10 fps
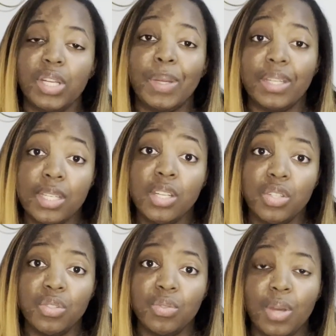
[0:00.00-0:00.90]
I did
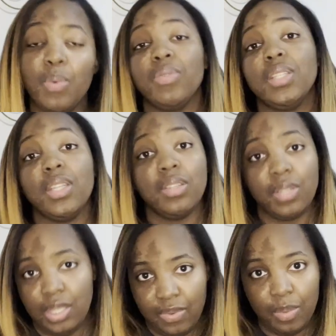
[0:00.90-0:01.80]
do, I won't see until the
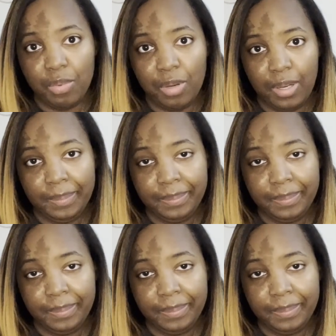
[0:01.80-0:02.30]
end of February.